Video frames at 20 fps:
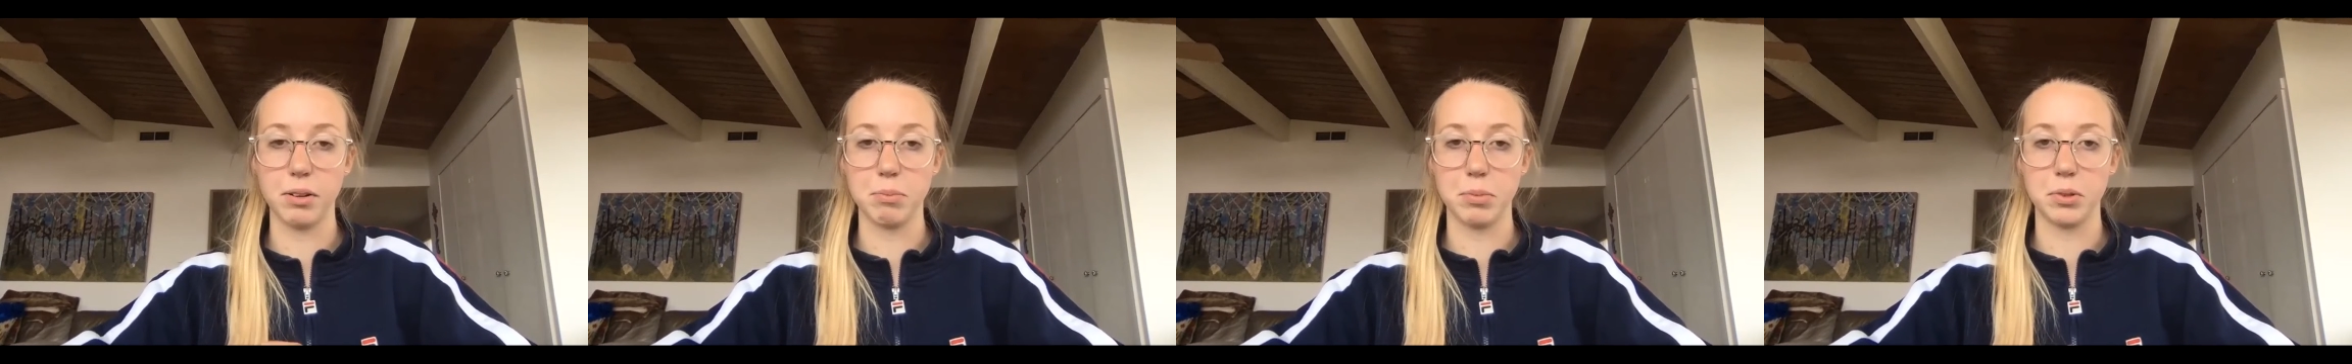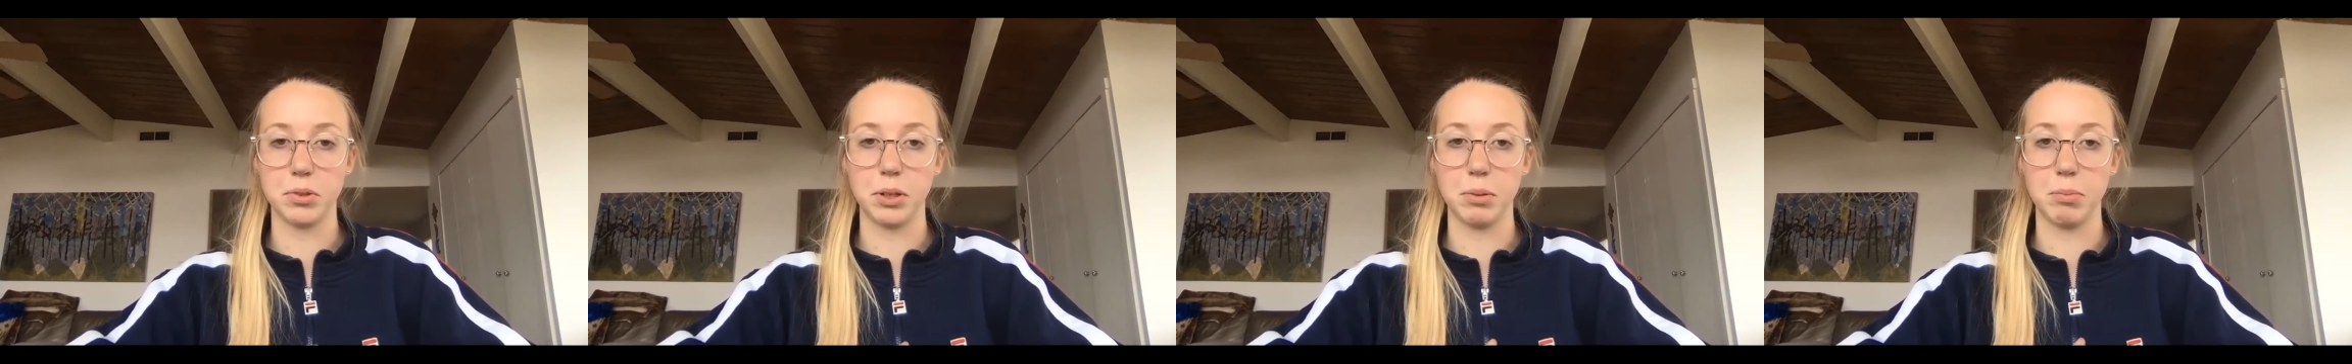
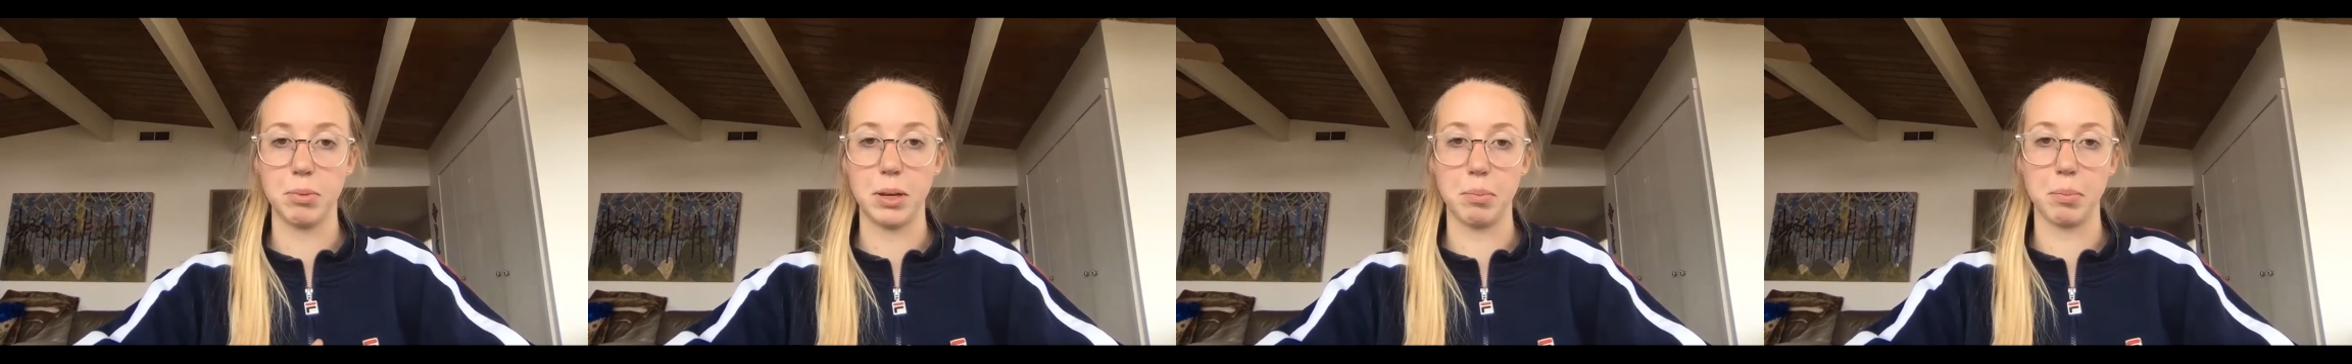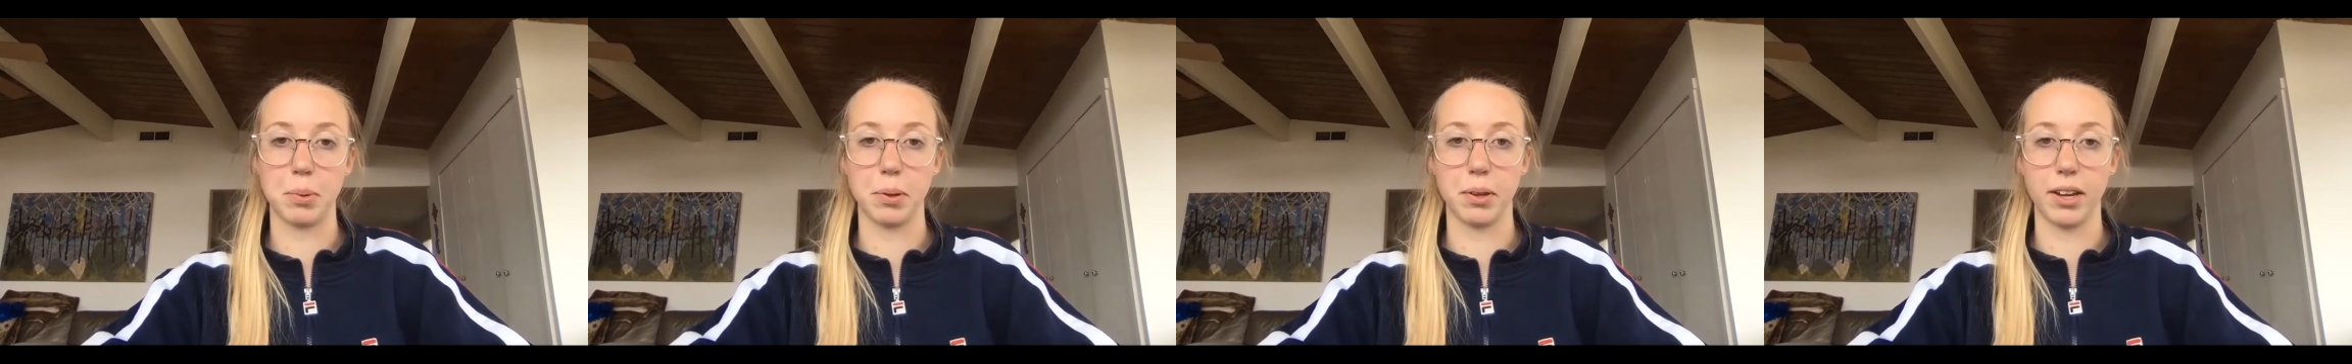between
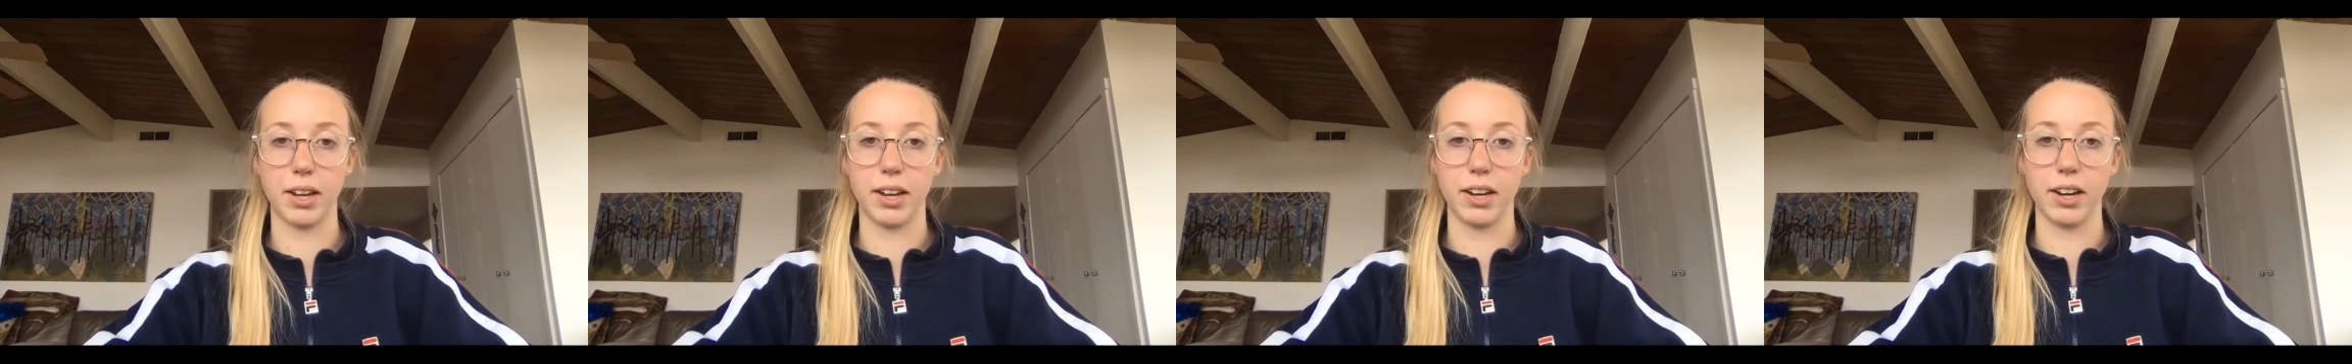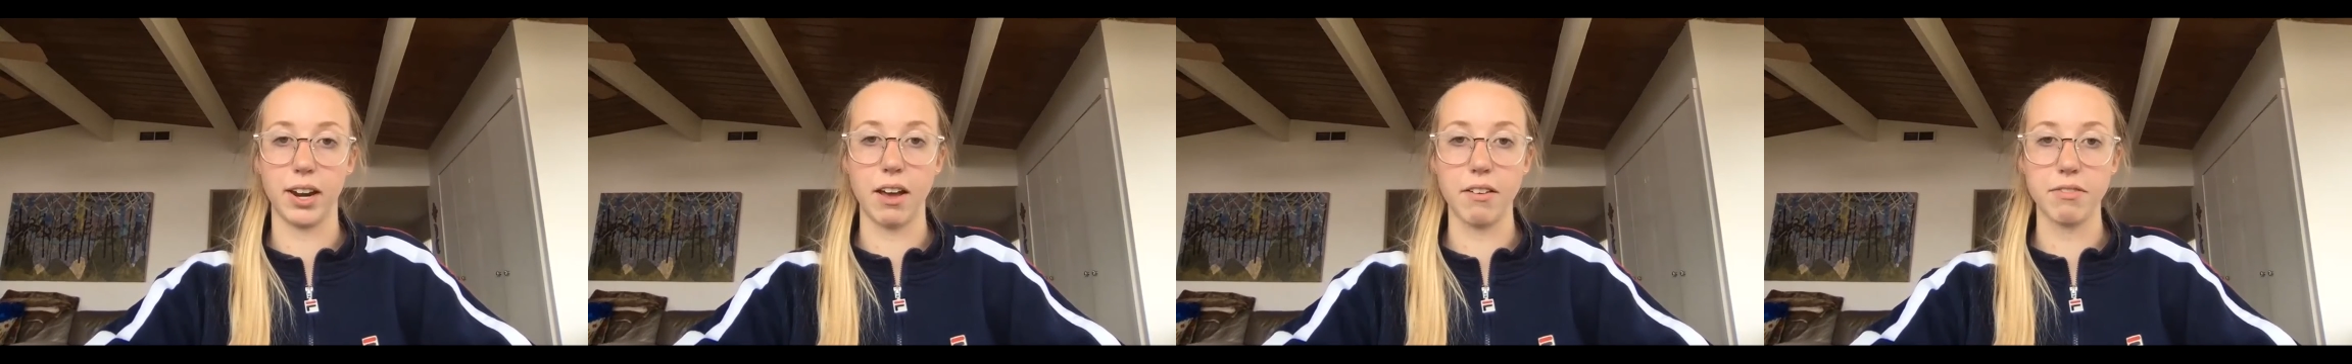people
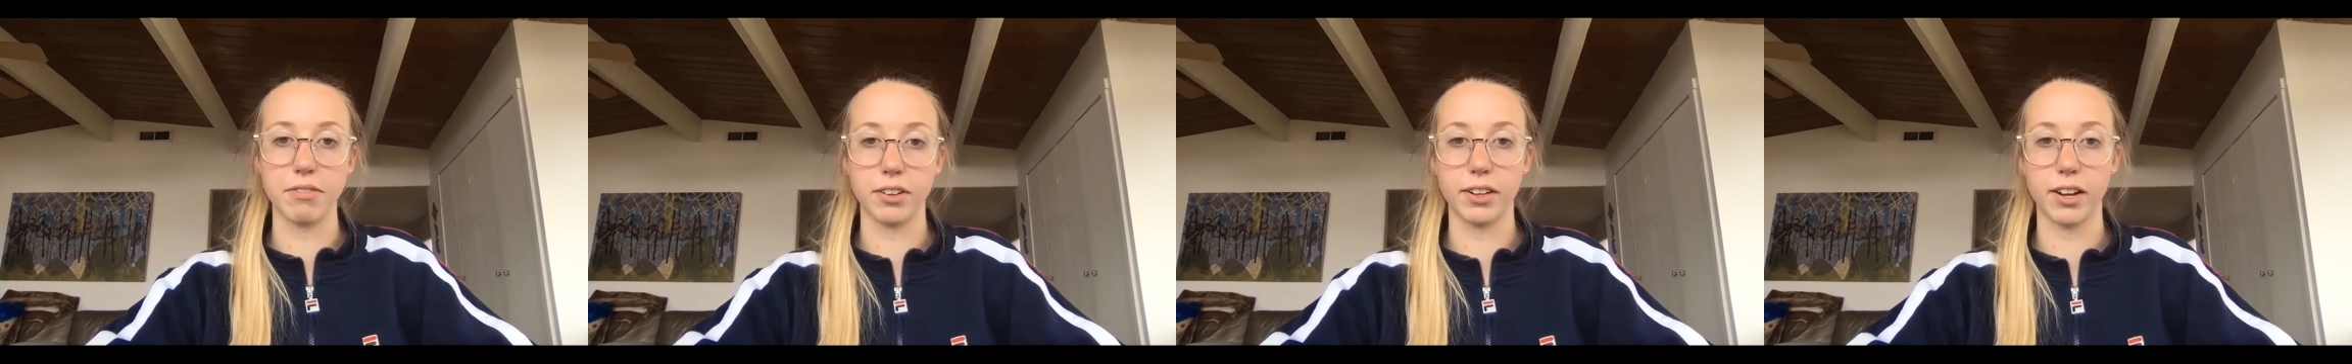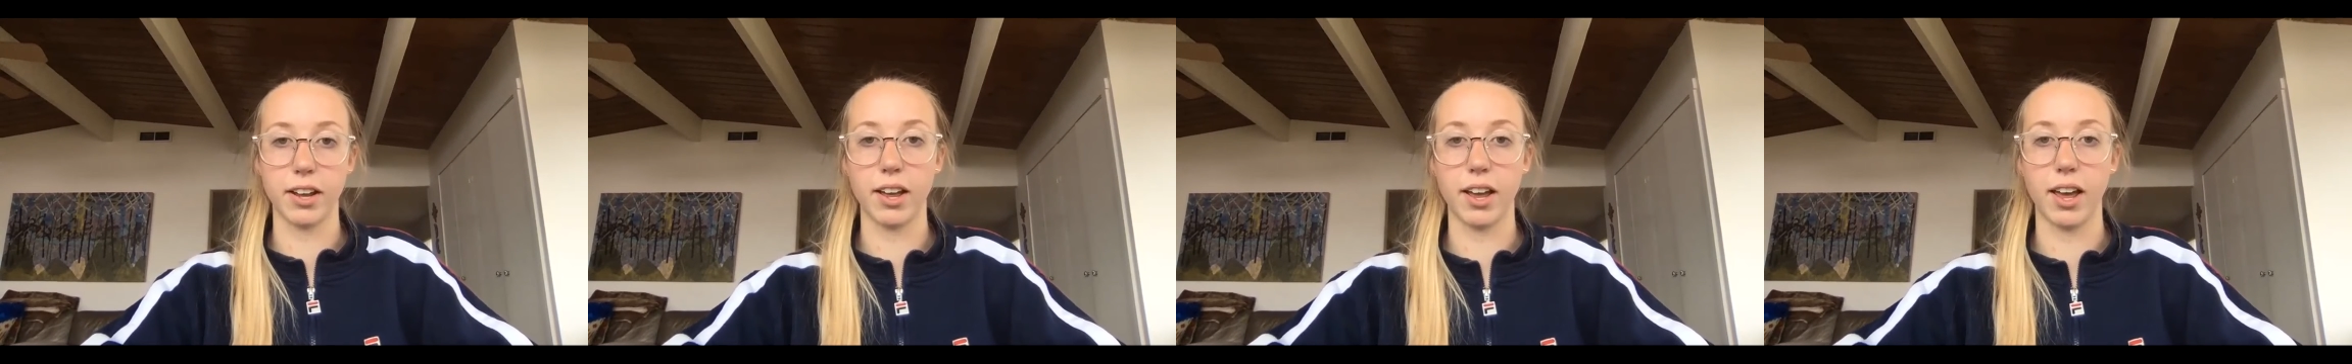in
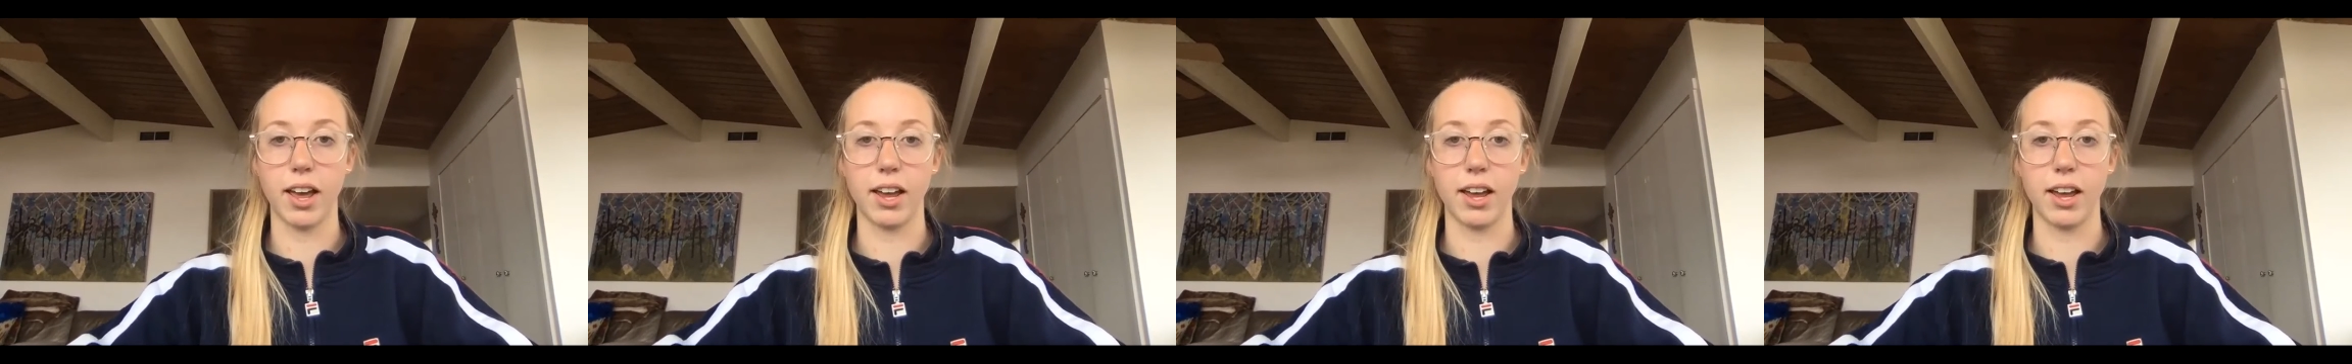Africa